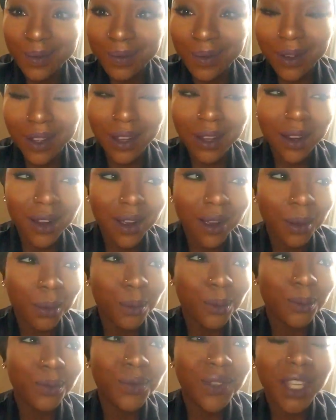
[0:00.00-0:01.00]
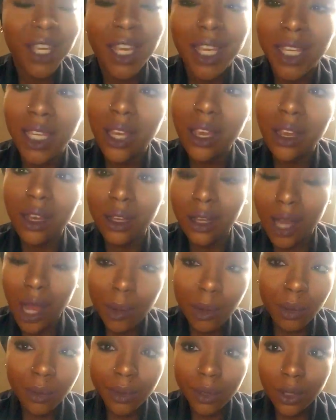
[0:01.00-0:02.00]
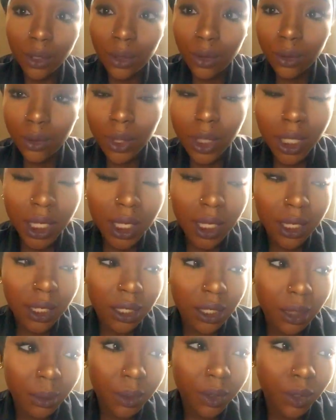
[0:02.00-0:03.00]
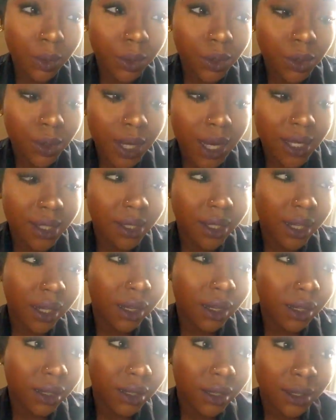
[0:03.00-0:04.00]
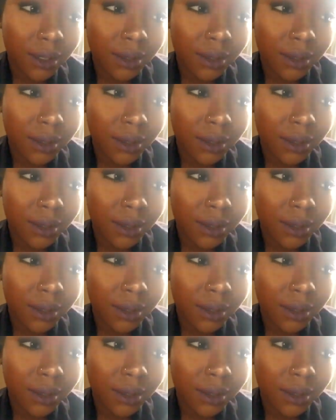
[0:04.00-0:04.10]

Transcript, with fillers: but um yeah comment below let me know what you guys think